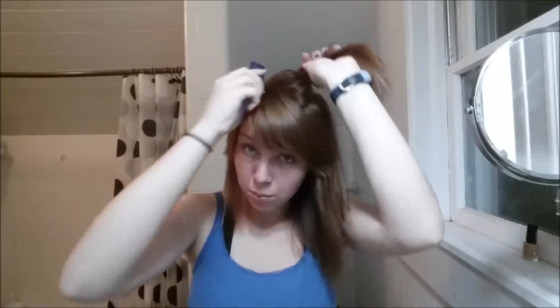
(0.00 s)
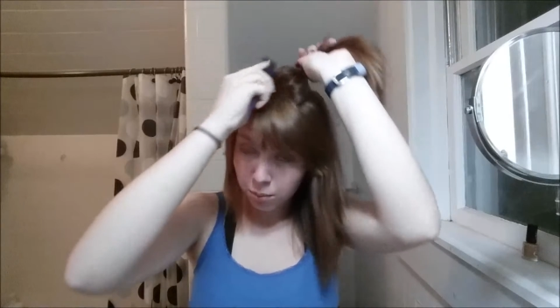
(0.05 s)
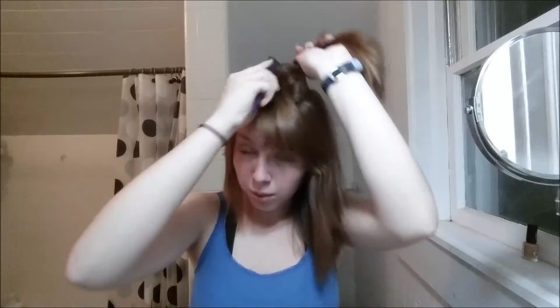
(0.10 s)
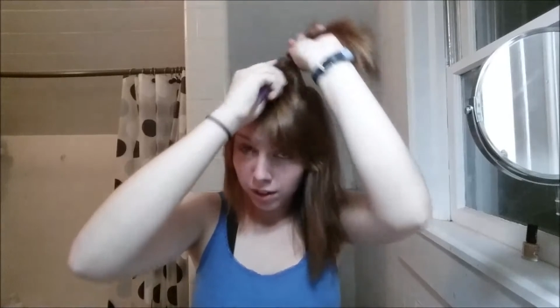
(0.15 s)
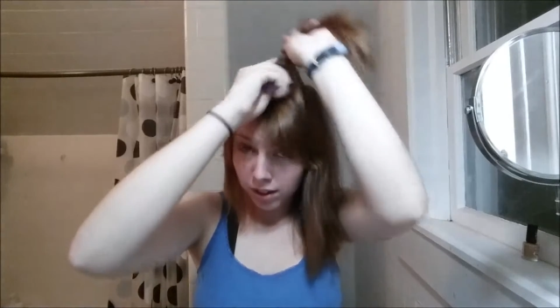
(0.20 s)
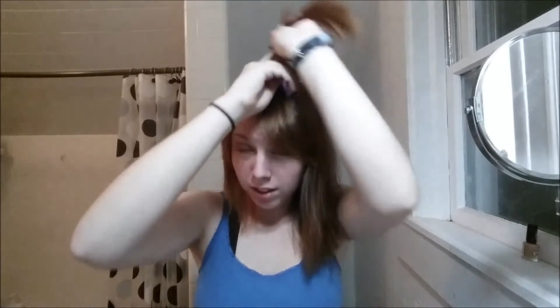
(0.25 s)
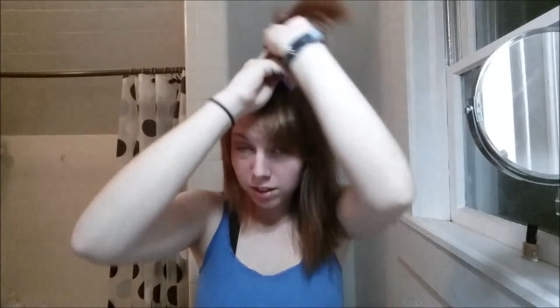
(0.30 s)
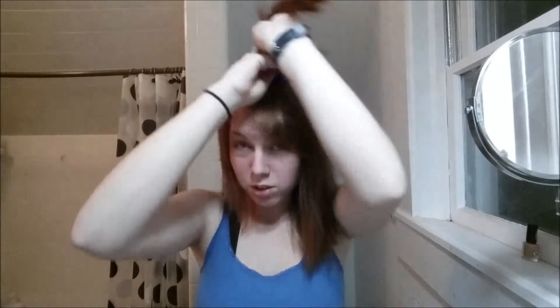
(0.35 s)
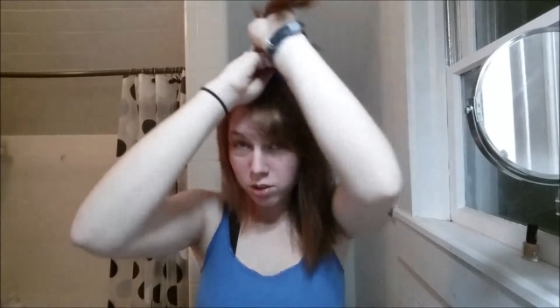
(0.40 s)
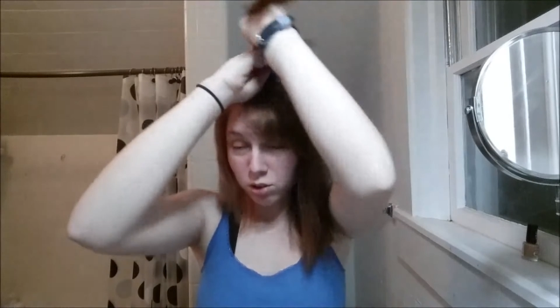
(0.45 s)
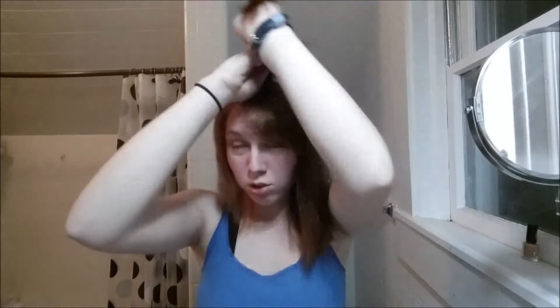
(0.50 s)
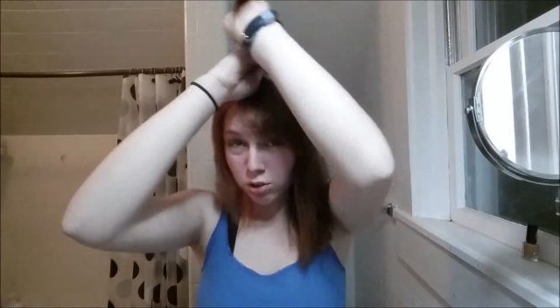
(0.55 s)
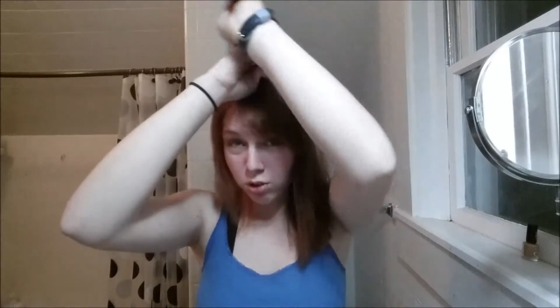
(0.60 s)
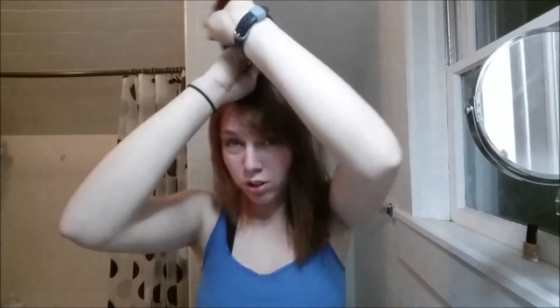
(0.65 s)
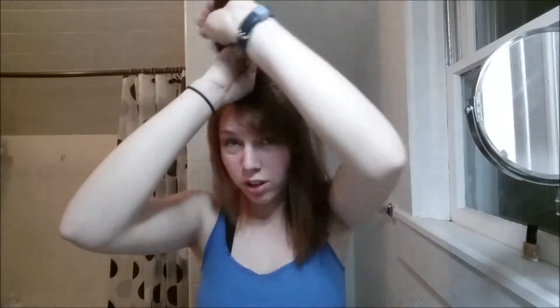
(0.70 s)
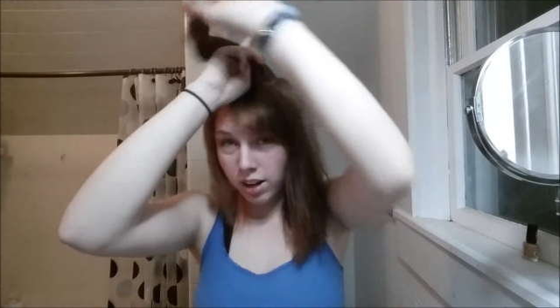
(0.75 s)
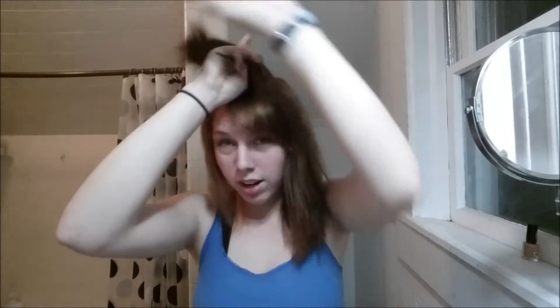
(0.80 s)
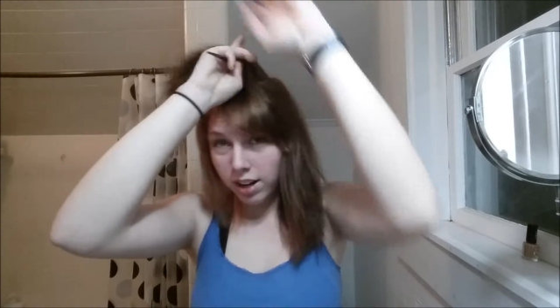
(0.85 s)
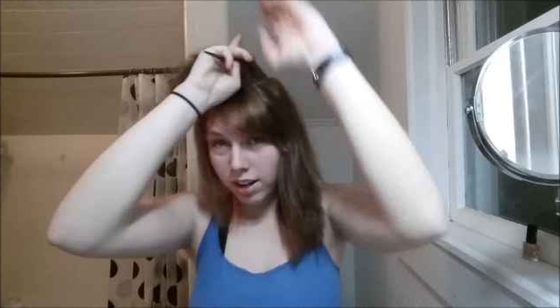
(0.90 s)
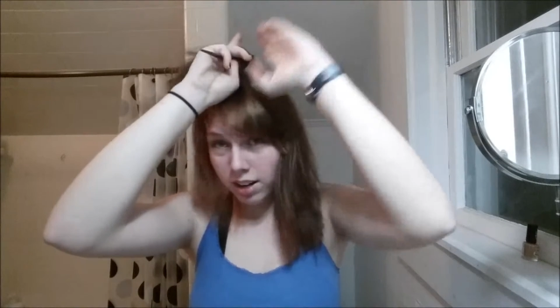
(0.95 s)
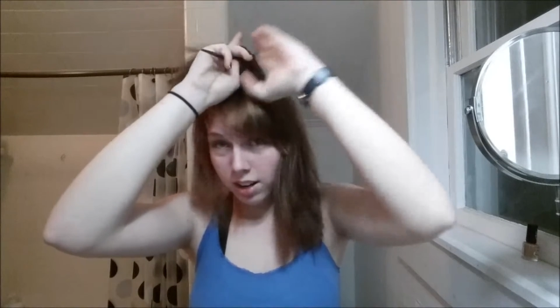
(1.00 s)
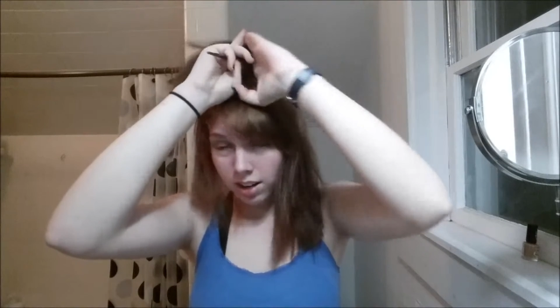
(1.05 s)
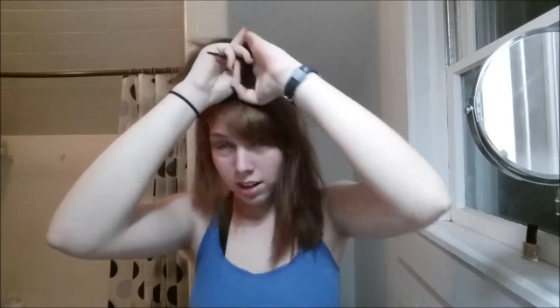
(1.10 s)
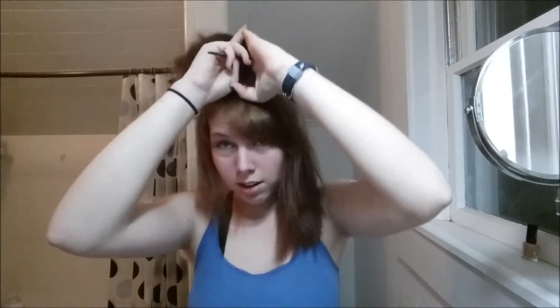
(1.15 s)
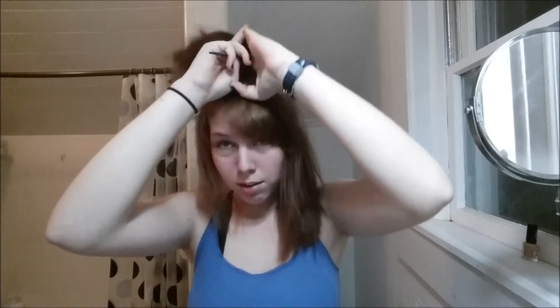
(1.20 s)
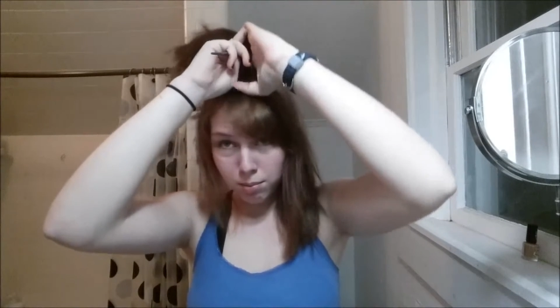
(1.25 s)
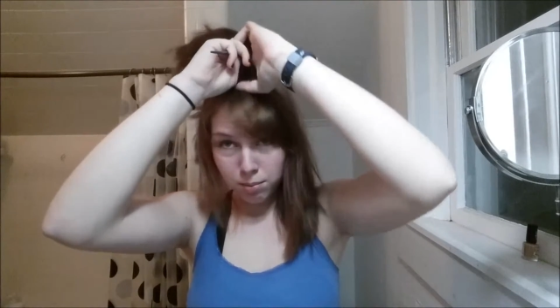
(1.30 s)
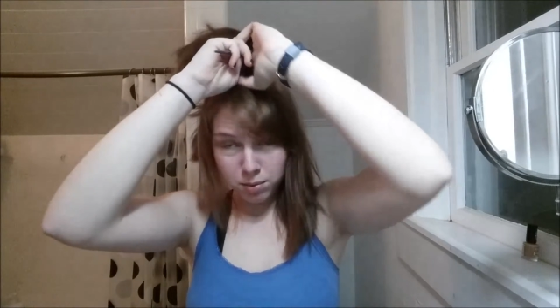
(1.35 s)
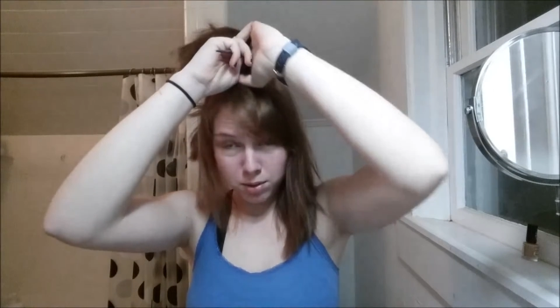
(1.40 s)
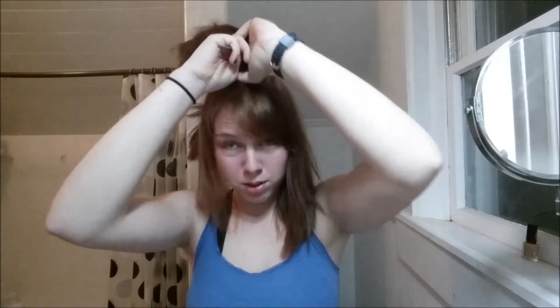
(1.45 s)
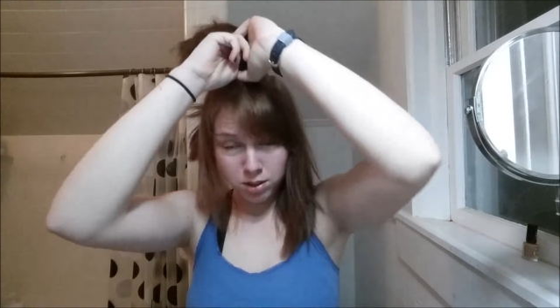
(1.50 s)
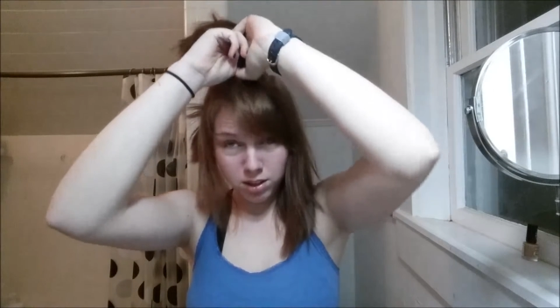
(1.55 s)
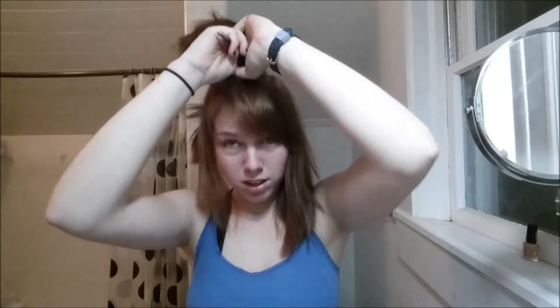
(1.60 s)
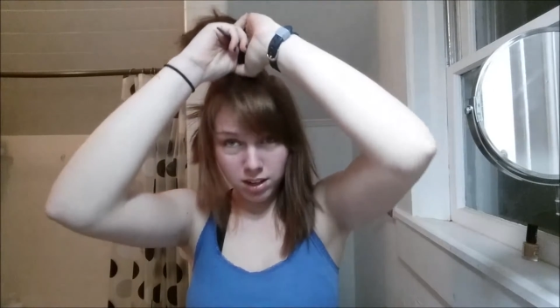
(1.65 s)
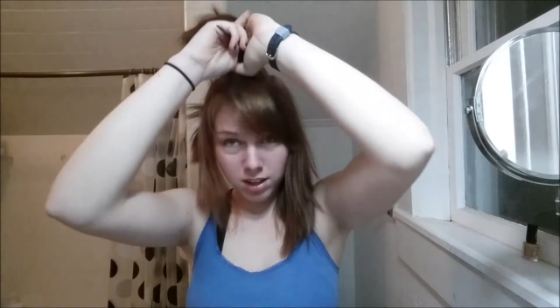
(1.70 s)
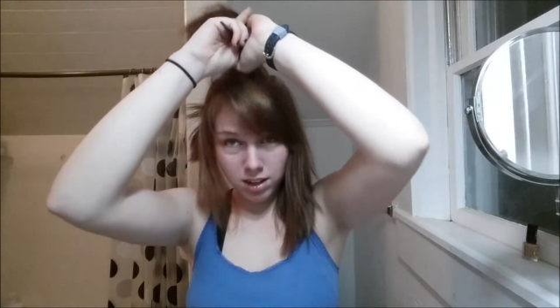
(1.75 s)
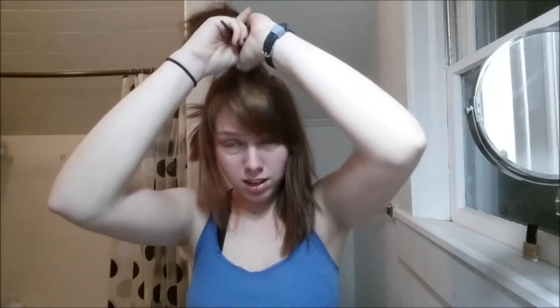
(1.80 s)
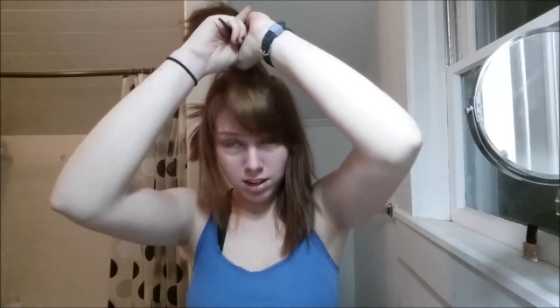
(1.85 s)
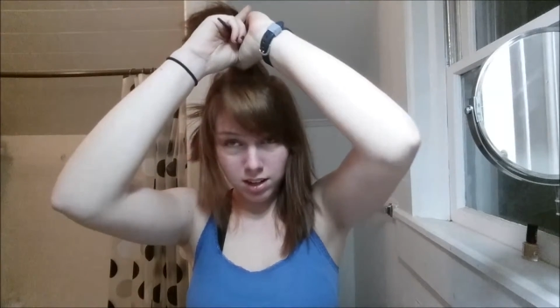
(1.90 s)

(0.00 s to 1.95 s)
bring it straight up just like